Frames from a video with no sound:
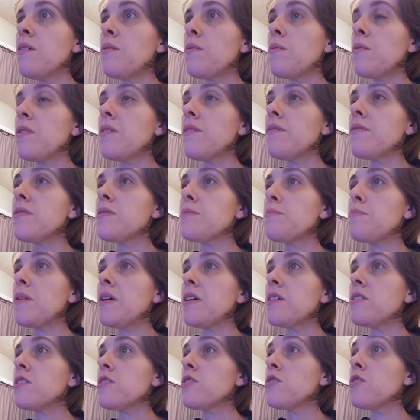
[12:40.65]
one of his
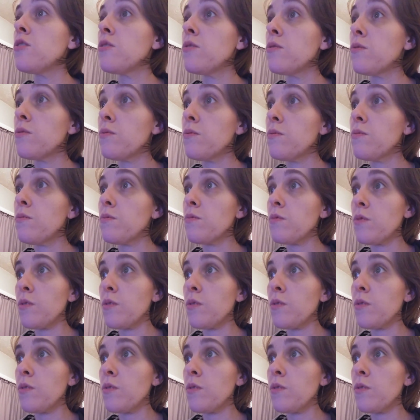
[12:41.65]
best known